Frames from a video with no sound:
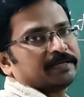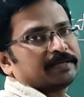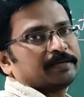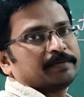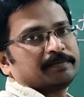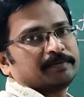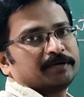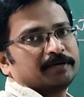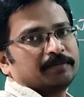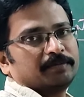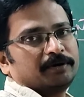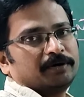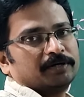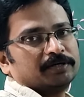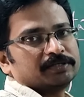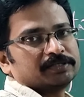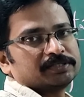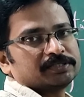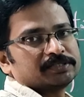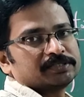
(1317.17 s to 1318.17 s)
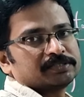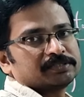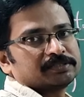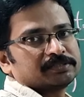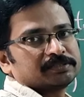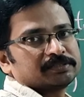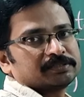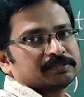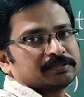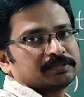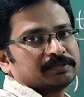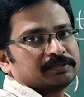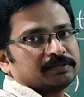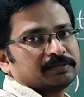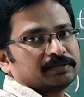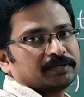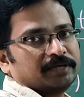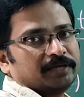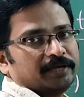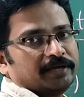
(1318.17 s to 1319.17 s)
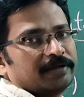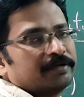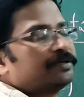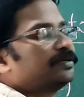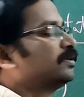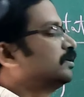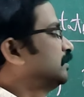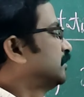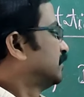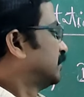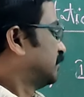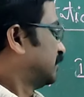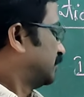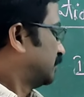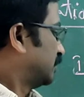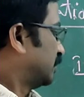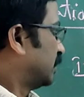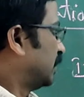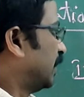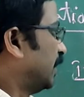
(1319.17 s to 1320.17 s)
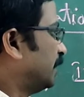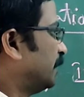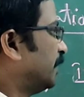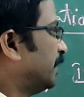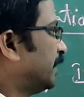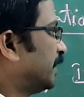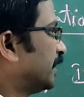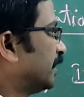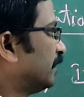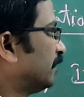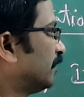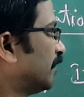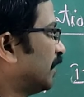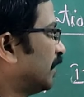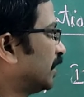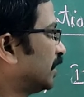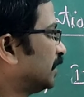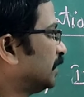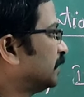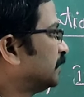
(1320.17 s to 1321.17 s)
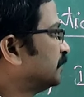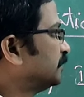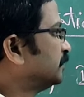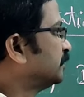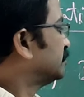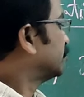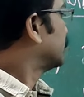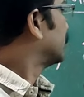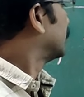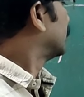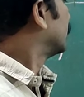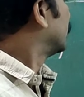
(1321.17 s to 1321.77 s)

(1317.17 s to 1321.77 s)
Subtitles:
chemical bonds. Okay, the ability of atom